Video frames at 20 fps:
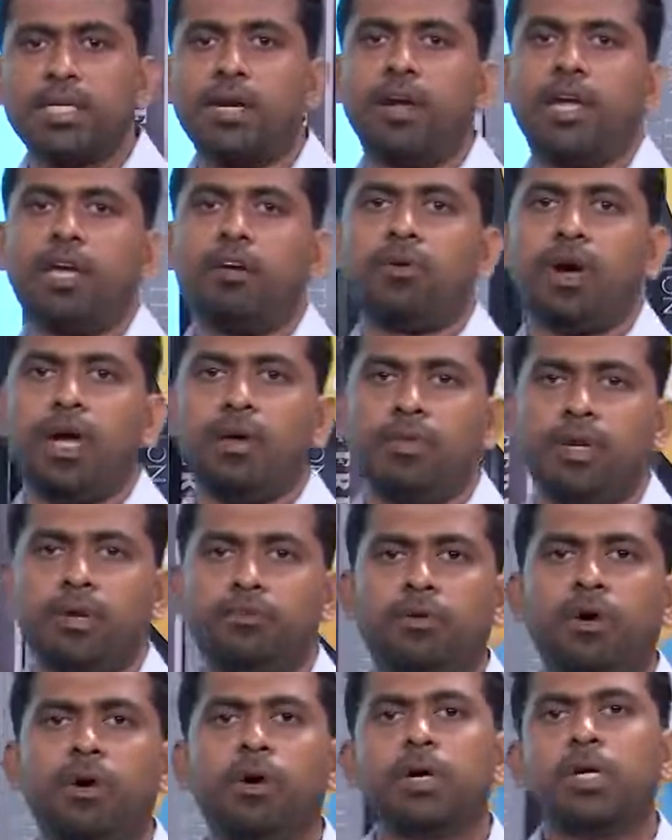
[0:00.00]
requirement
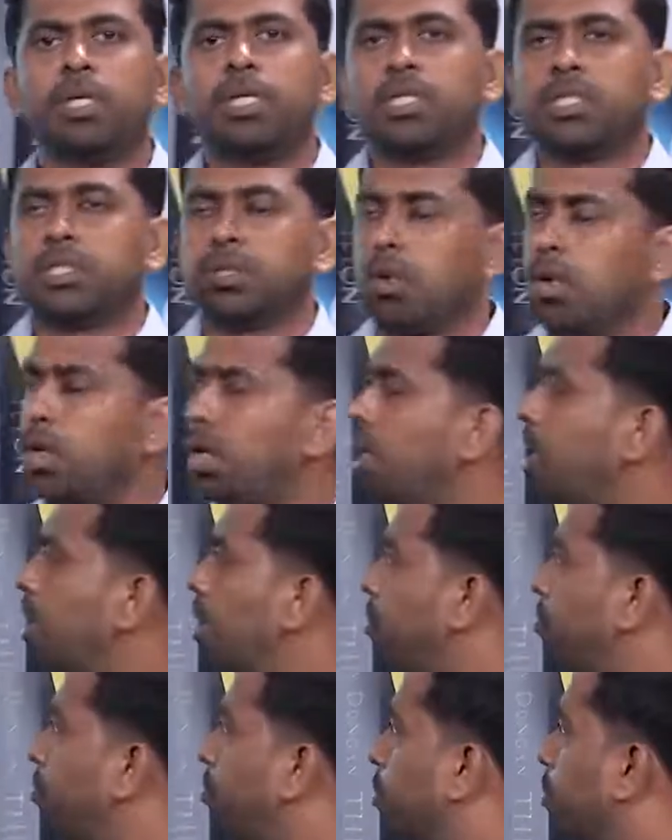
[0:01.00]
for sole
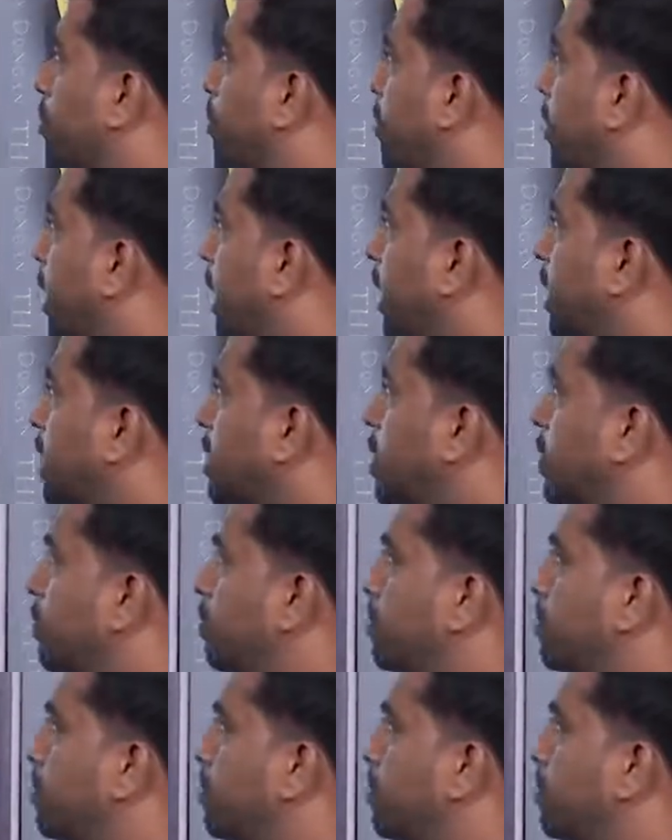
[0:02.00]
proprietorship.